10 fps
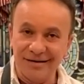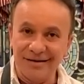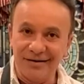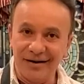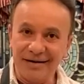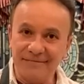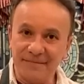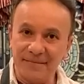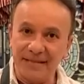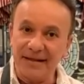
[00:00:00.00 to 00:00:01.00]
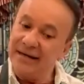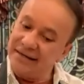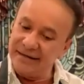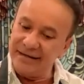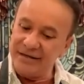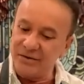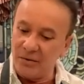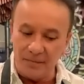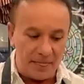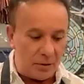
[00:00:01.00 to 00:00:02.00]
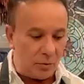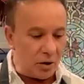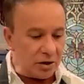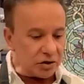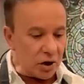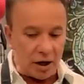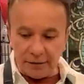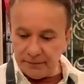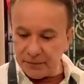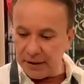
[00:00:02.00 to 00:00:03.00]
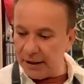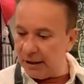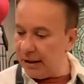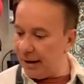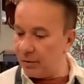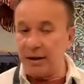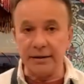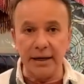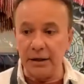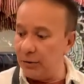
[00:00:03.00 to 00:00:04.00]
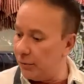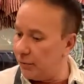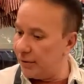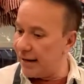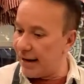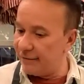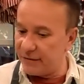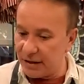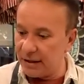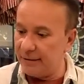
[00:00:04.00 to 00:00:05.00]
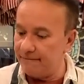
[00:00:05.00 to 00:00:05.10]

All right, let's go. We're gonna start here. I'm gonna tell you we have here.